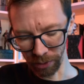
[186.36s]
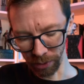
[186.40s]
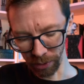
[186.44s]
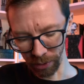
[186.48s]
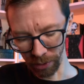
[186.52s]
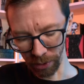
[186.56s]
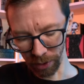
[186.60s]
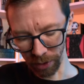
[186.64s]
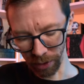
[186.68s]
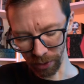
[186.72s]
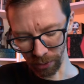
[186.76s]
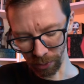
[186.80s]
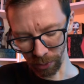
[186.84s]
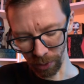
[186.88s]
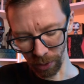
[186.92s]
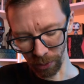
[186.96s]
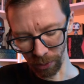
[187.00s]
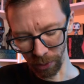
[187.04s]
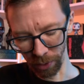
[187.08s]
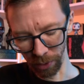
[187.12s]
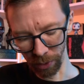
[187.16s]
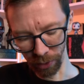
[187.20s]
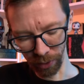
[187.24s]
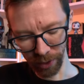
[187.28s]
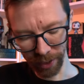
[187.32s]
you guys what
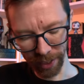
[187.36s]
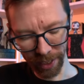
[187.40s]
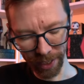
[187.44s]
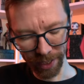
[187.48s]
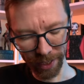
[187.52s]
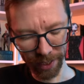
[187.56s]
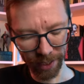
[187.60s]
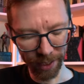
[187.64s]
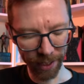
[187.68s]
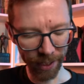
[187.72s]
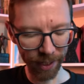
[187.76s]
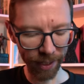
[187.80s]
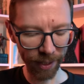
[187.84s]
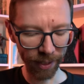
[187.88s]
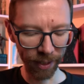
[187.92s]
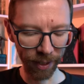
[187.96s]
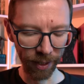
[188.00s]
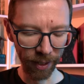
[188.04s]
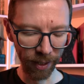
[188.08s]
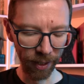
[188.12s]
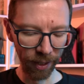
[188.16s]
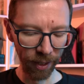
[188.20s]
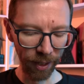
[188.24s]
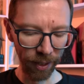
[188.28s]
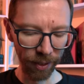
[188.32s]
we're looking at in here.
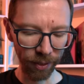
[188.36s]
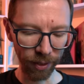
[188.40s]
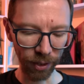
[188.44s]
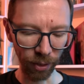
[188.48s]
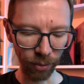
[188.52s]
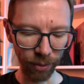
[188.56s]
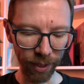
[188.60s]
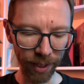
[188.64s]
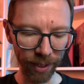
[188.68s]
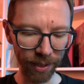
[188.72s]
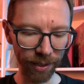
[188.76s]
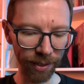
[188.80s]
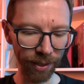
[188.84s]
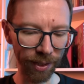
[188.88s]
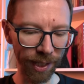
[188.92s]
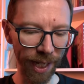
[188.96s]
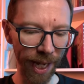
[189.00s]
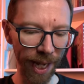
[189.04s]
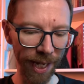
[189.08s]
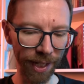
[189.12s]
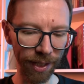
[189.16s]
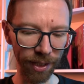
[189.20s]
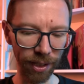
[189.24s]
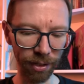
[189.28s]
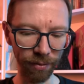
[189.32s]
So this
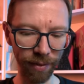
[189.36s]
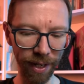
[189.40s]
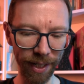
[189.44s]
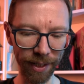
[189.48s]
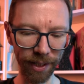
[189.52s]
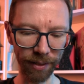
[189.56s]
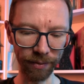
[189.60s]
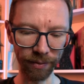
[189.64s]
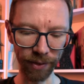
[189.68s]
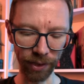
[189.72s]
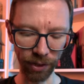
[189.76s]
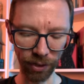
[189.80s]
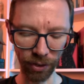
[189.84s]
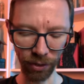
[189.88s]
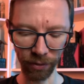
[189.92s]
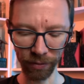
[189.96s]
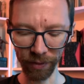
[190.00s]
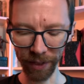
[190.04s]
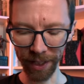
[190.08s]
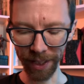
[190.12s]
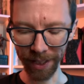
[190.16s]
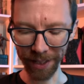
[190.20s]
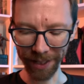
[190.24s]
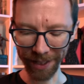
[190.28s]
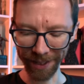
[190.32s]
contains the rest of the stuff
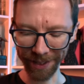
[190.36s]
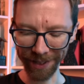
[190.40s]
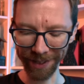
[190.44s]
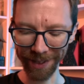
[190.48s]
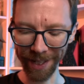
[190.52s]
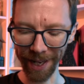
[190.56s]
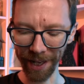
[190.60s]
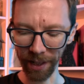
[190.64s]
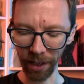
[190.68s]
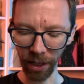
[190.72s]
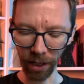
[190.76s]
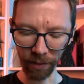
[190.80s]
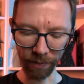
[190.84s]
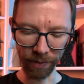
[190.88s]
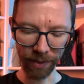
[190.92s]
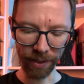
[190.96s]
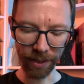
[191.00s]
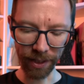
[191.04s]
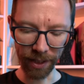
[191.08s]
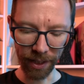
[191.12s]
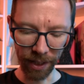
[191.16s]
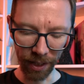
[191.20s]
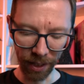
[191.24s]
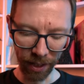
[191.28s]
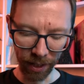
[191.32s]
in this set,
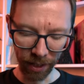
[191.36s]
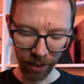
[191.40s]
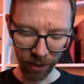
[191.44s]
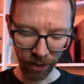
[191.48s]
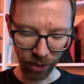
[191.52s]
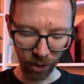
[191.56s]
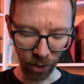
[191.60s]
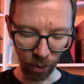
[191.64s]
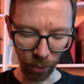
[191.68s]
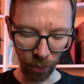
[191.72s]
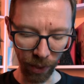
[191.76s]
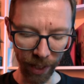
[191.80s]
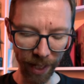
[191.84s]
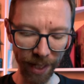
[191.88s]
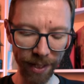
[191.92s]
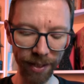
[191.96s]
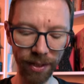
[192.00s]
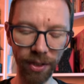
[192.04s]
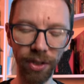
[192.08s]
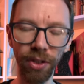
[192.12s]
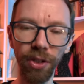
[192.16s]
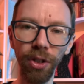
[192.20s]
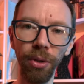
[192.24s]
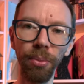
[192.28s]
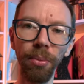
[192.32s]
obviously. So we're getting
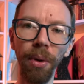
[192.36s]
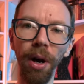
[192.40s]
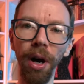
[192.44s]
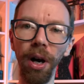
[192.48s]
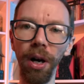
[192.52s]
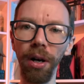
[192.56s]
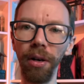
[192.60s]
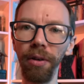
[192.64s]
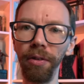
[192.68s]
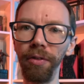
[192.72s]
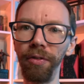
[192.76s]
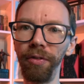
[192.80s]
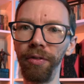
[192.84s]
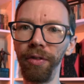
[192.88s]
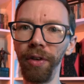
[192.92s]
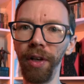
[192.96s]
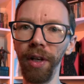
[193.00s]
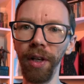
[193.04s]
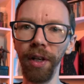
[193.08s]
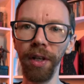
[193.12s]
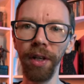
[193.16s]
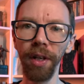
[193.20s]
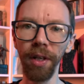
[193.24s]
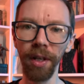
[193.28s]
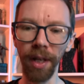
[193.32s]
some of
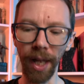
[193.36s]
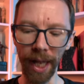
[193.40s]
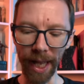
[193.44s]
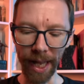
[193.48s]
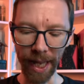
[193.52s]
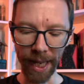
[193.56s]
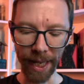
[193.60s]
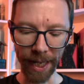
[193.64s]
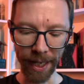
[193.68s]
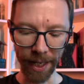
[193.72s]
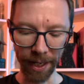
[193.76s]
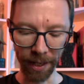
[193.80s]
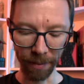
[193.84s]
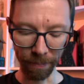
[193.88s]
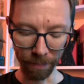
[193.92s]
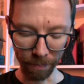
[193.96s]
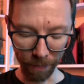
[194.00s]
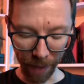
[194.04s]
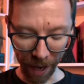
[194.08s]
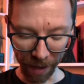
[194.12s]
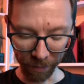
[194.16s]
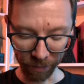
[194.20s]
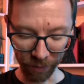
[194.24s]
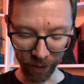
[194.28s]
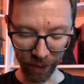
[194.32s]

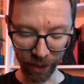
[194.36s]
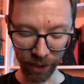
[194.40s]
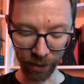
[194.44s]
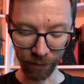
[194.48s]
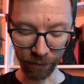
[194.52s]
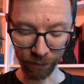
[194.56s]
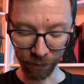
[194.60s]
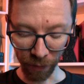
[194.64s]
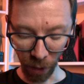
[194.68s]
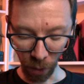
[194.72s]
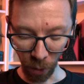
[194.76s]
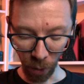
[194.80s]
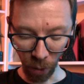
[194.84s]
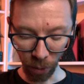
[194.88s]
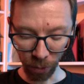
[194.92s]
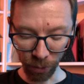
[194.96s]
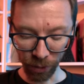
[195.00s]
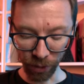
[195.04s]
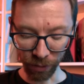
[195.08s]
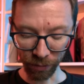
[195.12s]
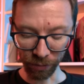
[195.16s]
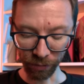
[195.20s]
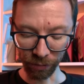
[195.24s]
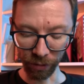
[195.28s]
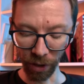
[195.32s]
Maverick's
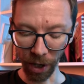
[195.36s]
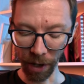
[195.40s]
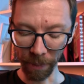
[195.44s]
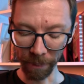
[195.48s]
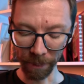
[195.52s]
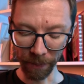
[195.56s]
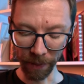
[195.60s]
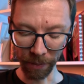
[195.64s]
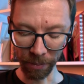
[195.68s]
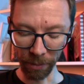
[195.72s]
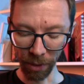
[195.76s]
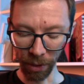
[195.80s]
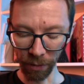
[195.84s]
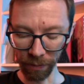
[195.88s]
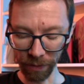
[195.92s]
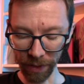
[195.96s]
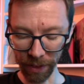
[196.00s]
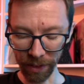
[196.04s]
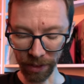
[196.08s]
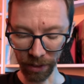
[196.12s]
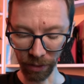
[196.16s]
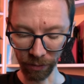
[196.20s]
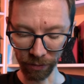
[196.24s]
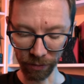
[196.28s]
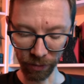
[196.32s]
photos from the movie.
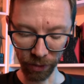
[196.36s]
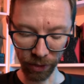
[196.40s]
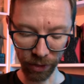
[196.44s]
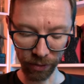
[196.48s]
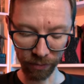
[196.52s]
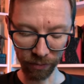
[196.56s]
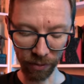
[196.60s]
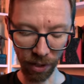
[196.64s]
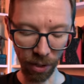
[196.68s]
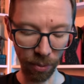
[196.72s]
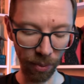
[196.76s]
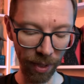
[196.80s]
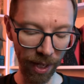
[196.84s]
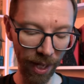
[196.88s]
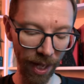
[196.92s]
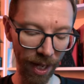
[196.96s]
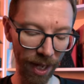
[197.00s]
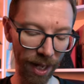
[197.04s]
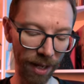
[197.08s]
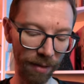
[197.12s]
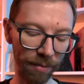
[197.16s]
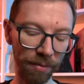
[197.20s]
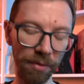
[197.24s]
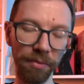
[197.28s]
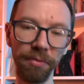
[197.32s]
So first of all, we
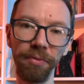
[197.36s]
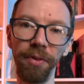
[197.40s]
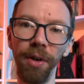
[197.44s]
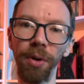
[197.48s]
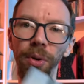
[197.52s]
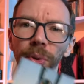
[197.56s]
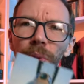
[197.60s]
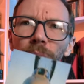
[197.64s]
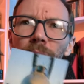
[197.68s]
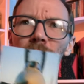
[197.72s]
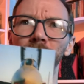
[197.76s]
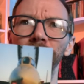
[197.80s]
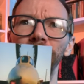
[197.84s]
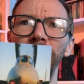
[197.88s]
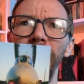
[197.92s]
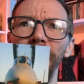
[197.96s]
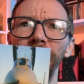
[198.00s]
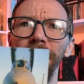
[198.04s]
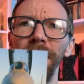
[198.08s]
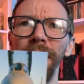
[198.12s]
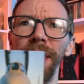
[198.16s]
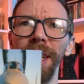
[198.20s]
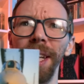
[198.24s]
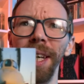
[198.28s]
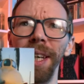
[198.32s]
have a photo of
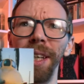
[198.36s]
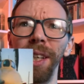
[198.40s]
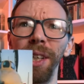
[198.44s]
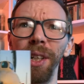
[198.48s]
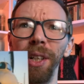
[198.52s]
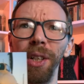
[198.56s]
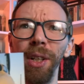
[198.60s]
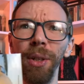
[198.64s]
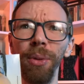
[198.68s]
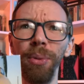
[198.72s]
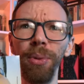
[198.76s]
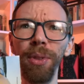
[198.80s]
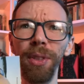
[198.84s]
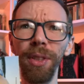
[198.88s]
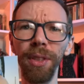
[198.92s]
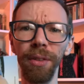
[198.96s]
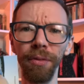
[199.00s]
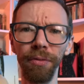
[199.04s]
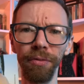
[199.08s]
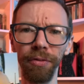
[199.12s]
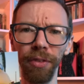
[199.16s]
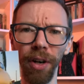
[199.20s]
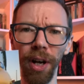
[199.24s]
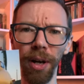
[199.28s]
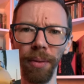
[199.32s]
Maverick and Goose
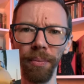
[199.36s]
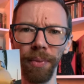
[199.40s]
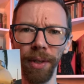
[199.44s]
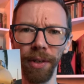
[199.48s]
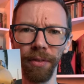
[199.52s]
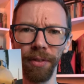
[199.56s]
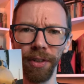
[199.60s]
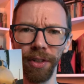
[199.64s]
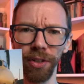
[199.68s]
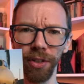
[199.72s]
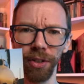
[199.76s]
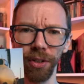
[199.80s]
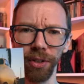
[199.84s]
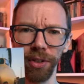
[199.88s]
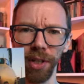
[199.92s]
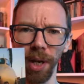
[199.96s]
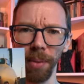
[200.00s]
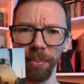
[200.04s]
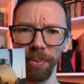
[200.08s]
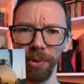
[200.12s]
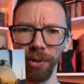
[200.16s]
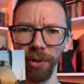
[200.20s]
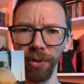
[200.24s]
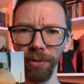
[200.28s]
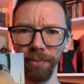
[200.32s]
from the original
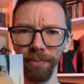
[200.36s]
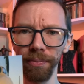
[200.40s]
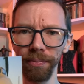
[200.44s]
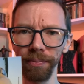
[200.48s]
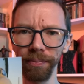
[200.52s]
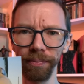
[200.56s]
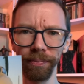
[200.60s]
Top Gun.